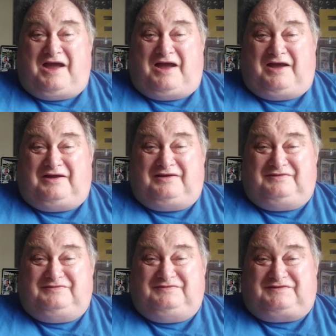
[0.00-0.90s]

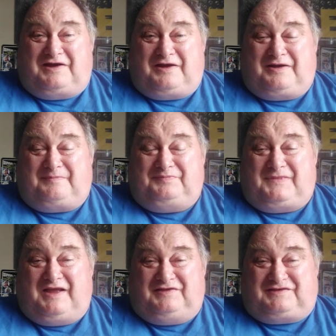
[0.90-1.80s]
And
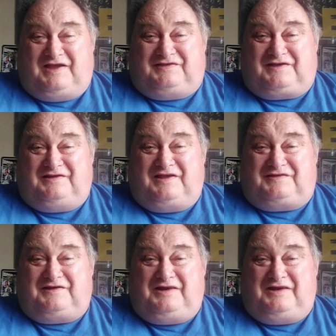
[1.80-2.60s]
it's